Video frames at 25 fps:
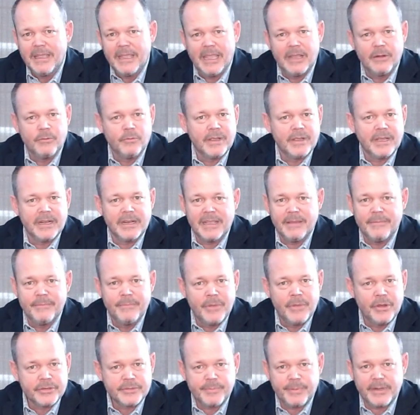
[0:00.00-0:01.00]
and we're going to get
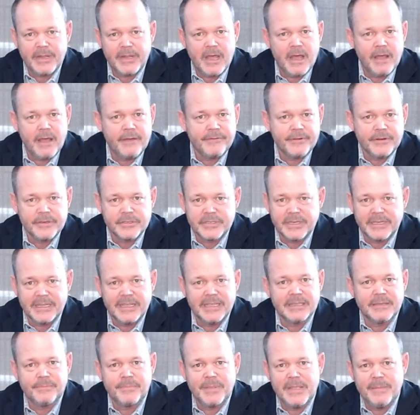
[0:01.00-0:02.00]
multiple offers and
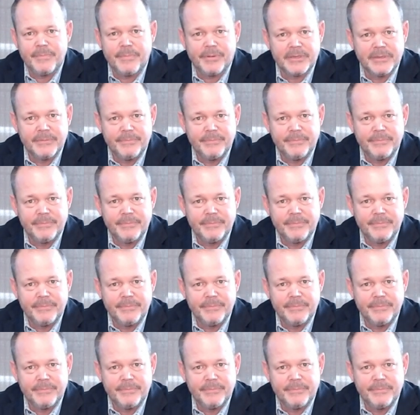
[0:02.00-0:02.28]
get the people